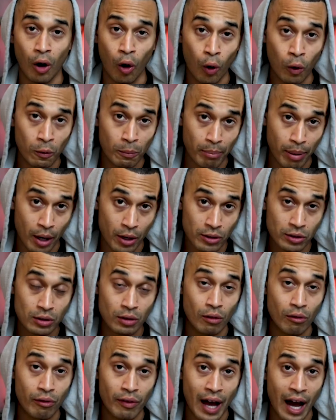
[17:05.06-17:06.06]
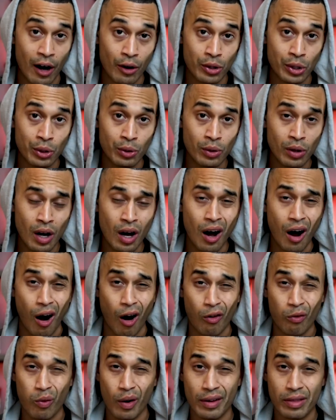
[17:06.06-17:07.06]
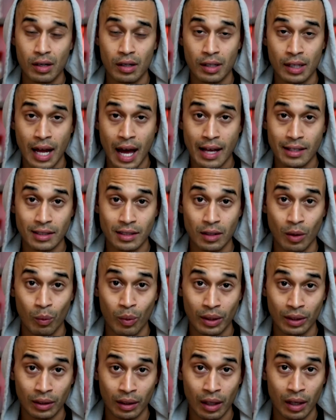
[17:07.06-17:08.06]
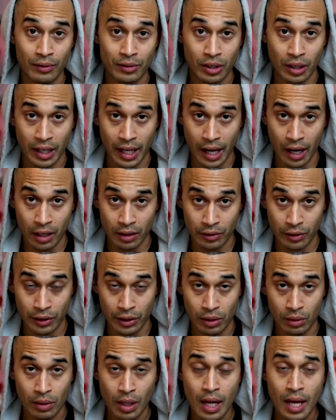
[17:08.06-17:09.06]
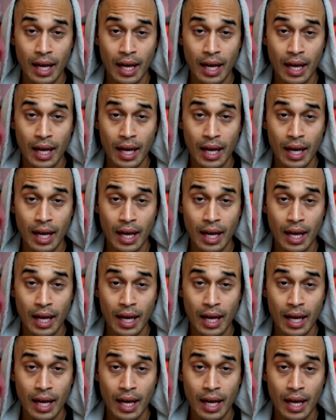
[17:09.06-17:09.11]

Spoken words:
own personal value off whether or not someone loves or cares for you.